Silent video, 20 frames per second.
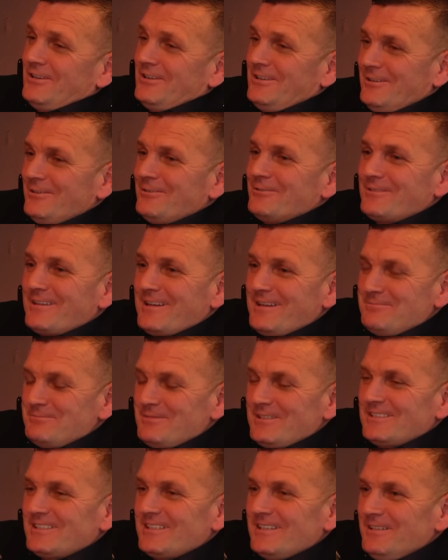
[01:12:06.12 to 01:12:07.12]
I learned that
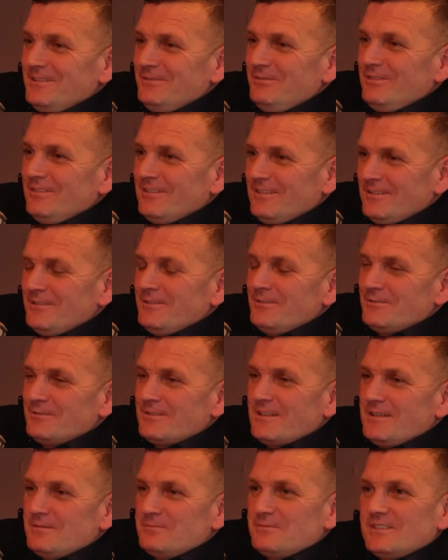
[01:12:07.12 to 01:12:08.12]
myself. I learned
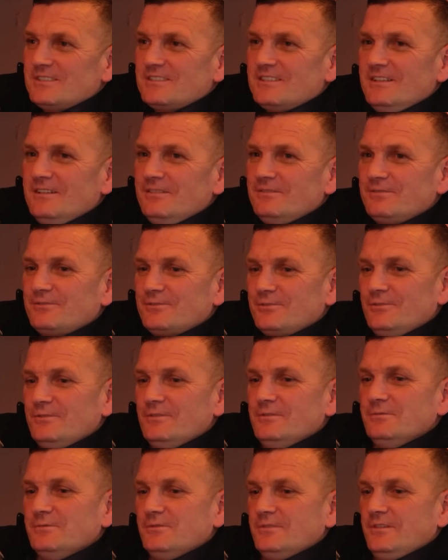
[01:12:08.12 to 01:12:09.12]
that myself, you
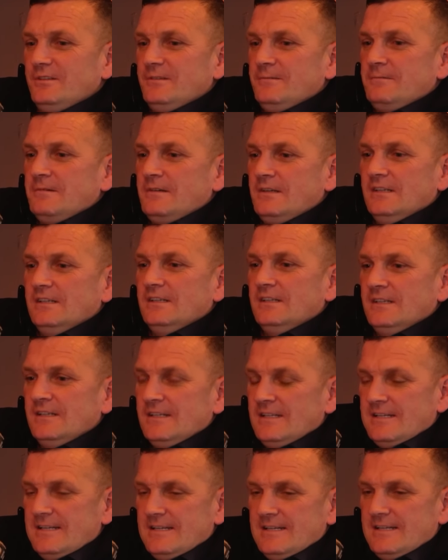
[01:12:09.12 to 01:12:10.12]
know, but
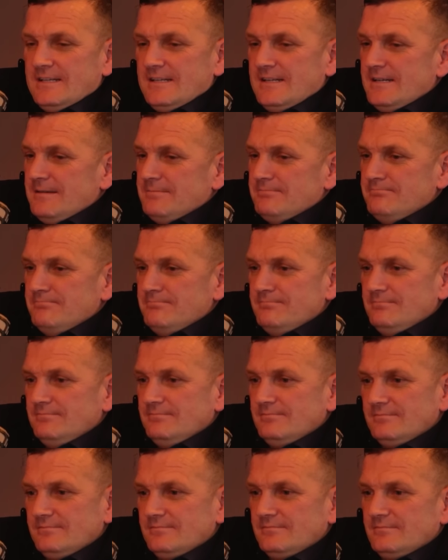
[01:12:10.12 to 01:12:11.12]
um,
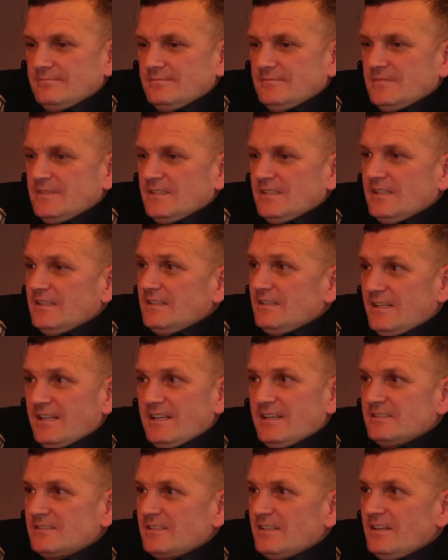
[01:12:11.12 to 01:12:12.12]
yeah, it
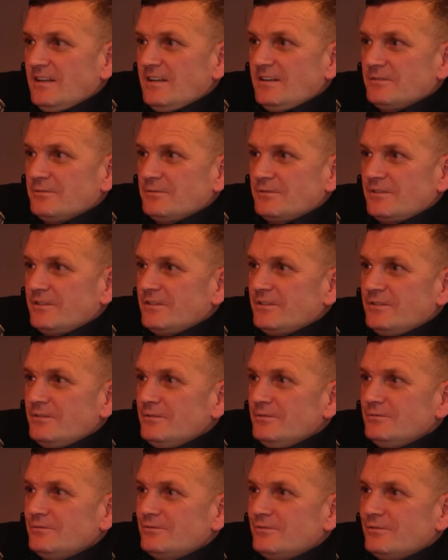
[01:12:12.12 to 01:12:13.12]
takes a lot out of you too, do you